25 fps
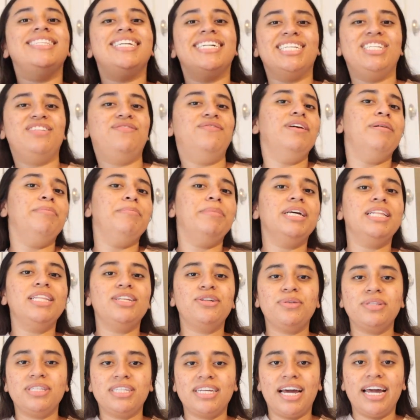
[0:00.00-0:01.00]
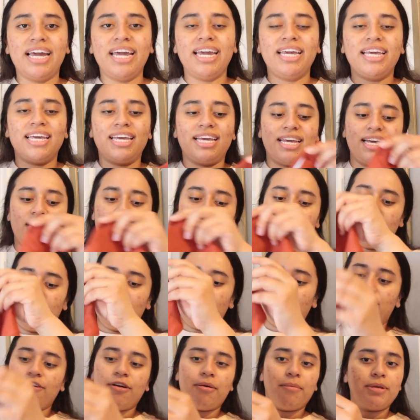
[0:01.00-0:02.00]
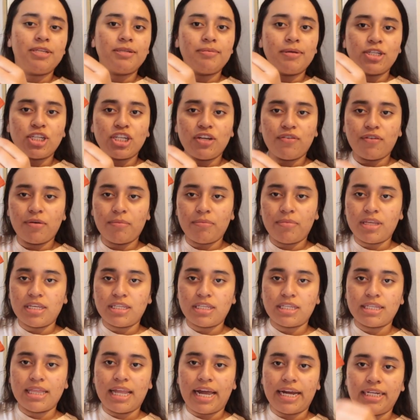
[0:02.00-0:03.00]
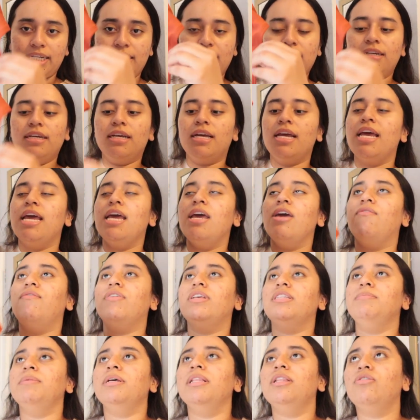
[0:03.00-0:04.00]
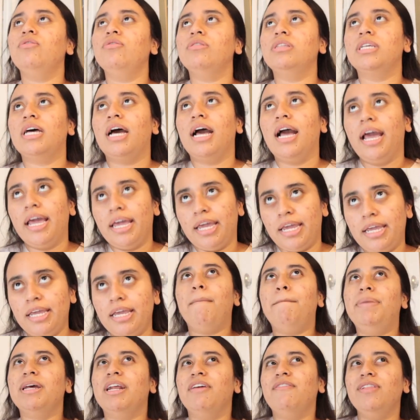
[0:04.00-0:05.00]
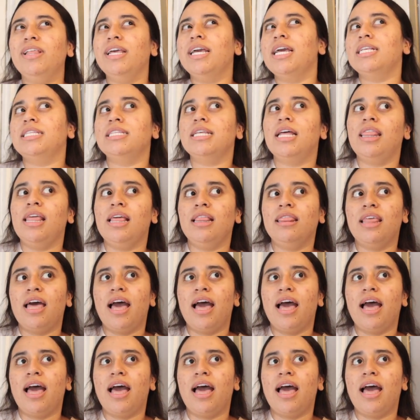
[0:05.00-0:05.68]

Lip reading: does fit me a little tight, especially from this lining. It fits me a little tight, but I feel like it's nothing